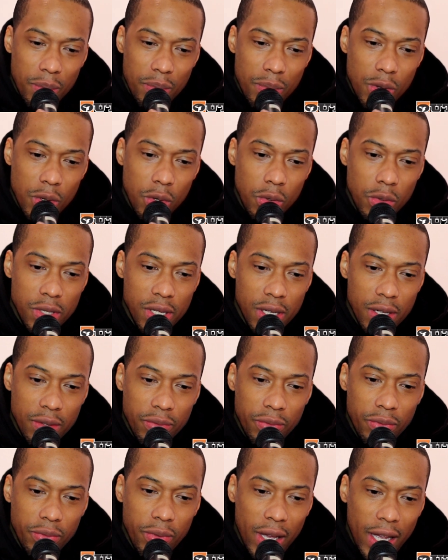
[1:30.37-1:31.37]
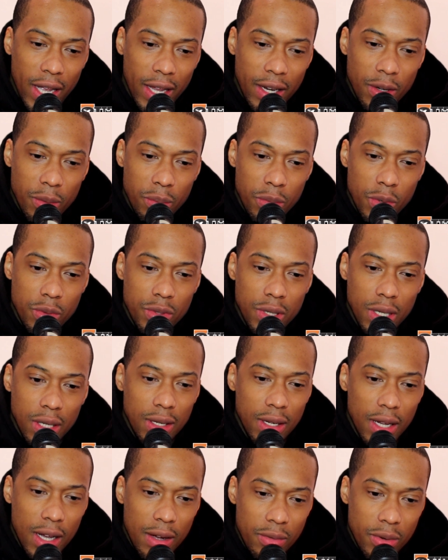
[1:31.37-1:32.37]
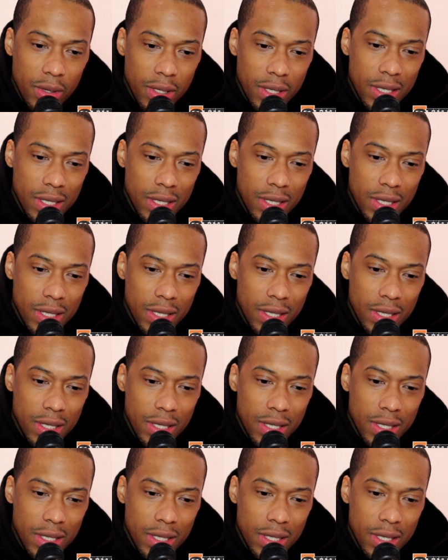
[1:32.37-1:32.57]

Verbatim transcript: music fan and a music lover,